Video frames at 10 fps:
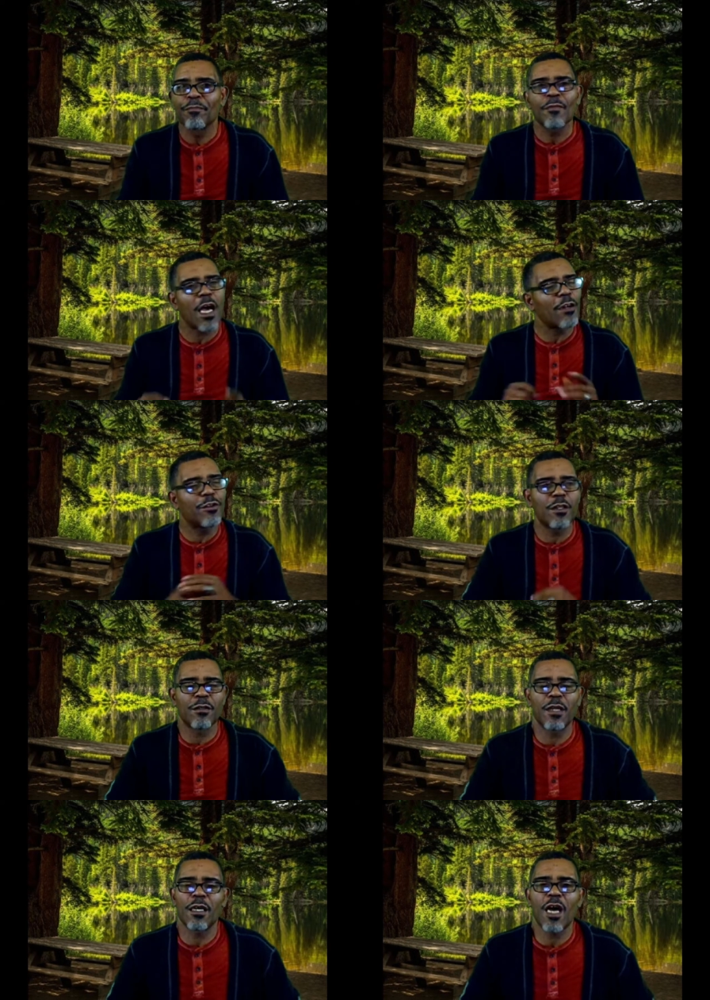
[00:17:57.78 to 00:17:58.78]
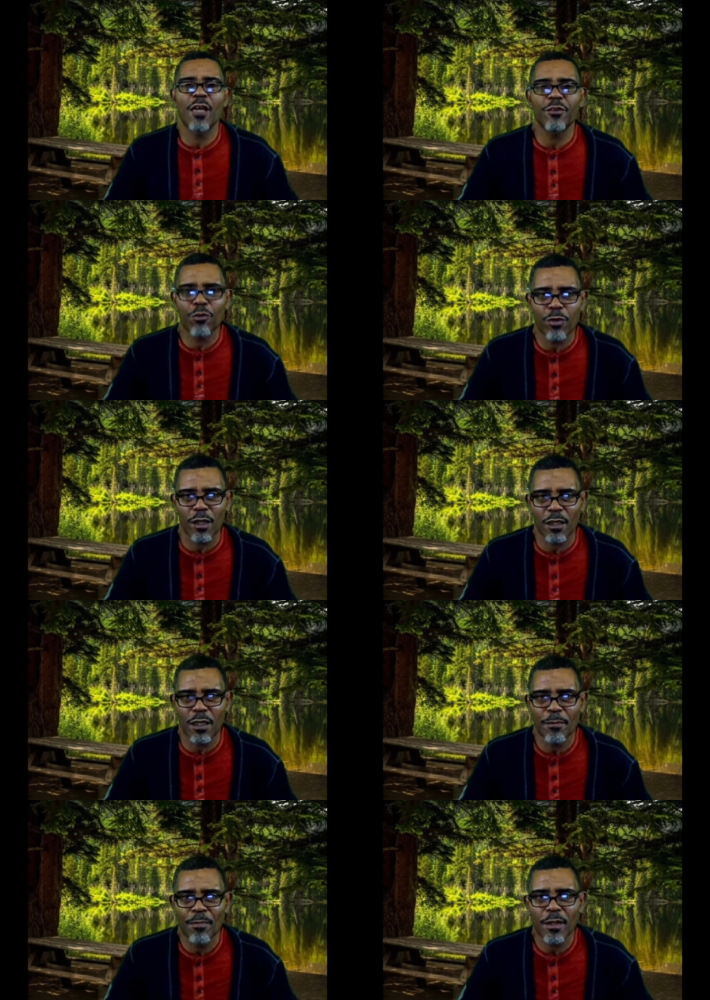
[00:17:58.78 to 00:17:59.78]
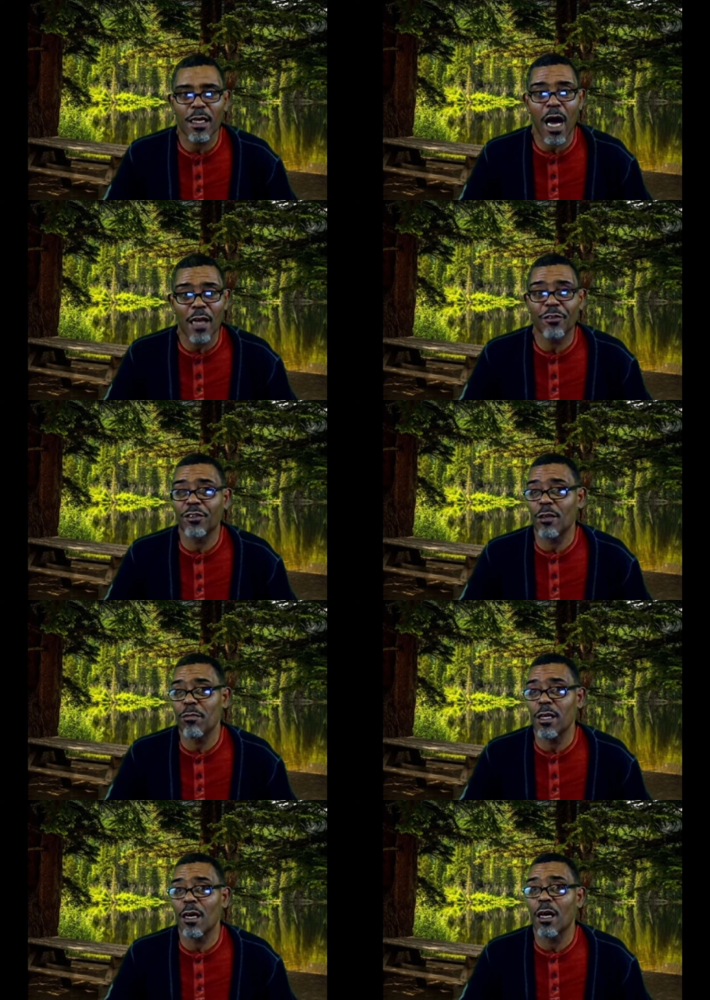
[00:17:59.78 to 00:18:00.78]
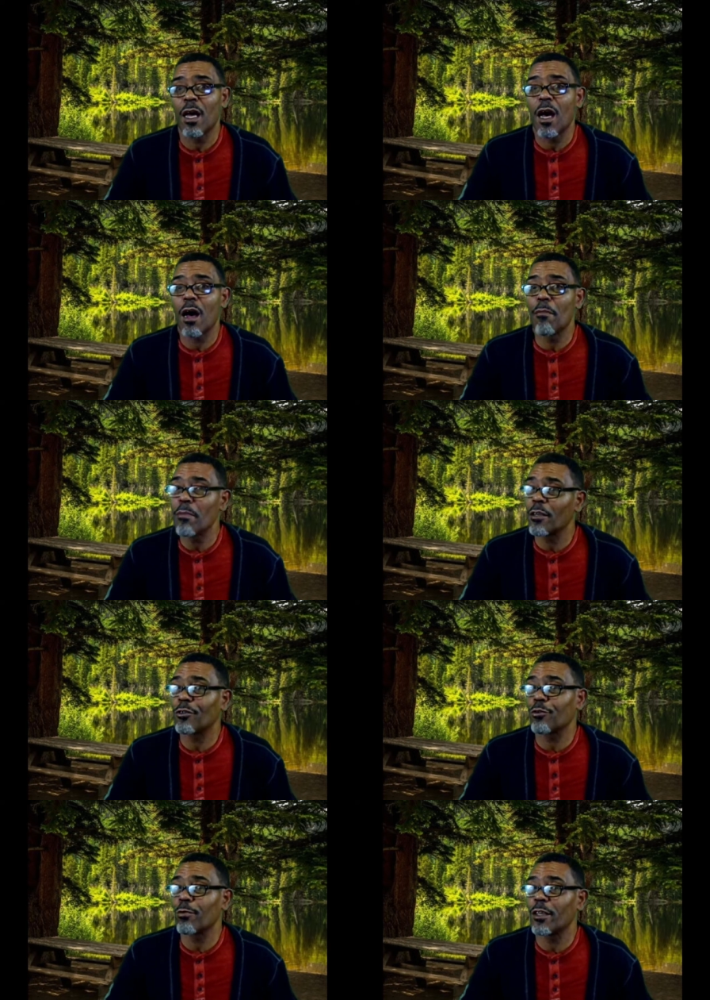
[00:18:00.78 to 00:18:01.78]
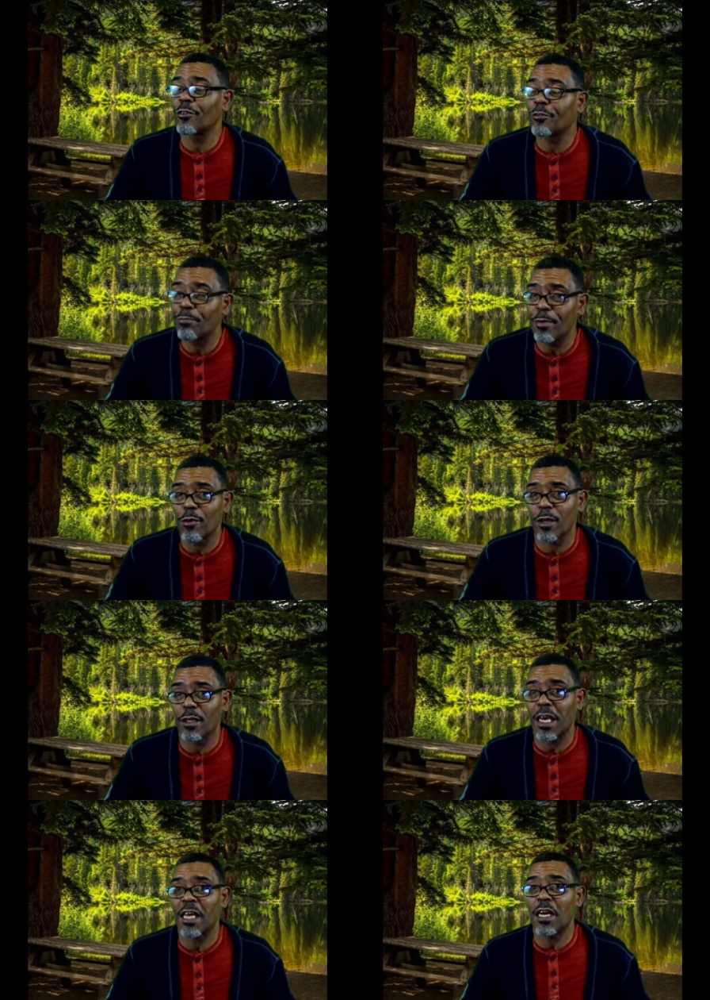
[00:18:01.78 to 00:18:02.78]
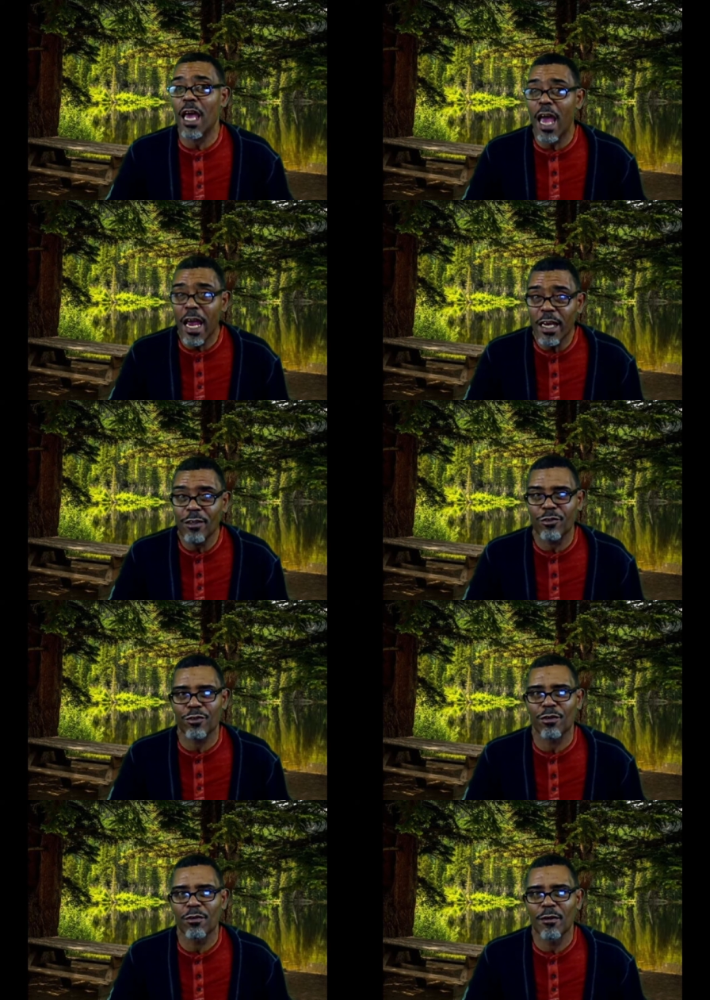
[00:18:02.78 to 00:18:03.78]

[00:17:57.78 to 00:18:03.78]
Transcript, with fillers: I didn't, and consequently, God sent me a, a ministering spirit, an angel.